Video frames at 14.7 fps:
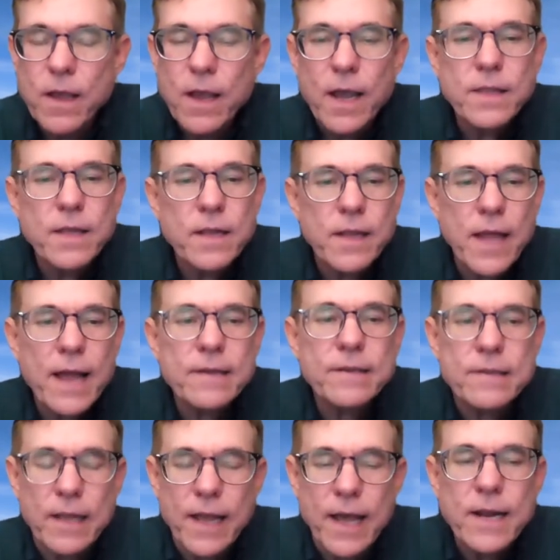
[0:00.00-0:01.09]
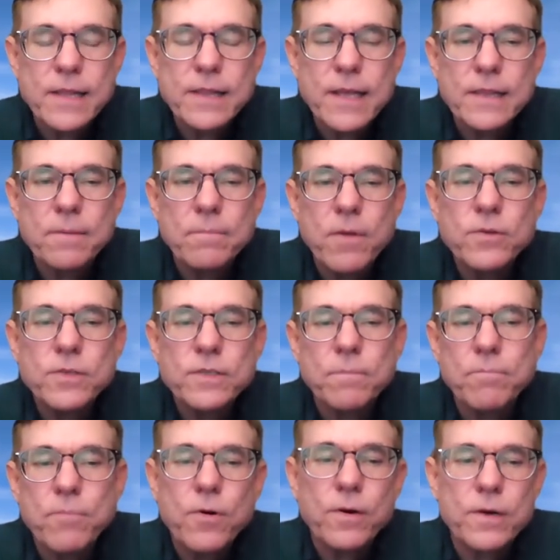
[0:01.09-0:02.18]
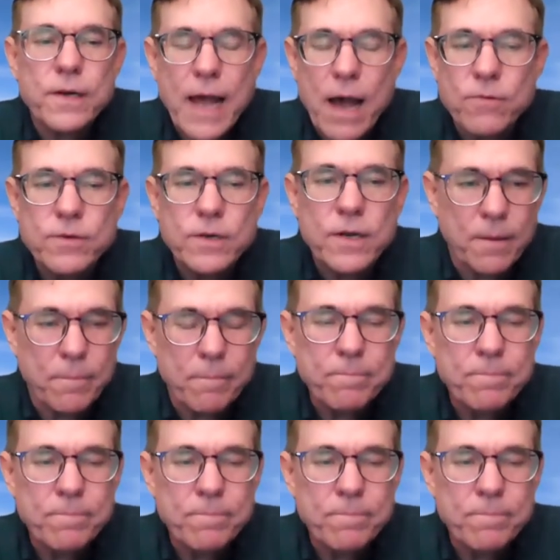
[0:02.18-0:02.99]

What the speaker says: And then lastly, and I think the most important outcome,